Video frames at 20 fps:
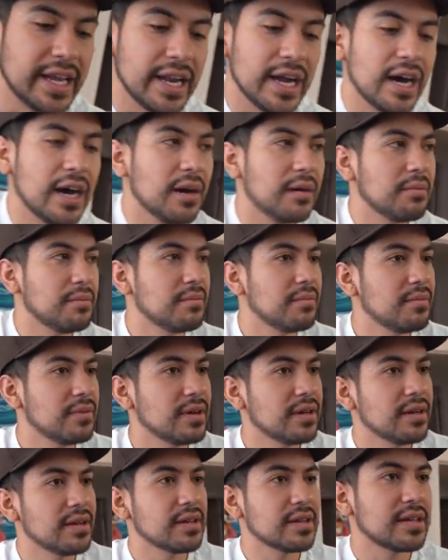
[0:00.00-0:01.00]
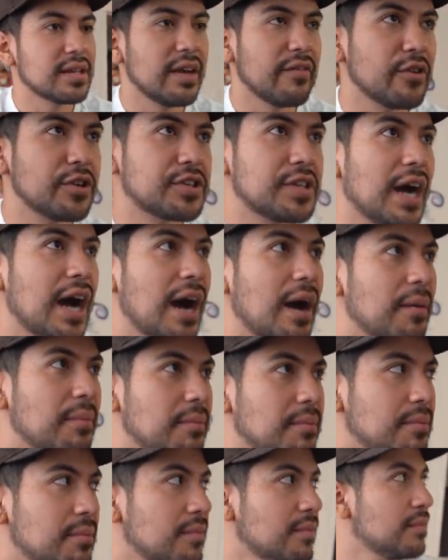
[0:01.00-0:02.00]
it up. Give her
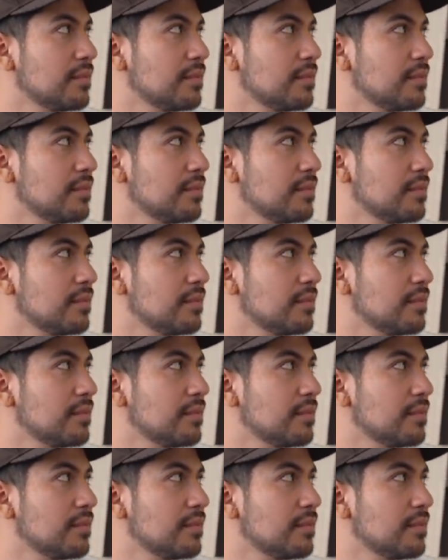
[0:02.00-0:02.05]
top.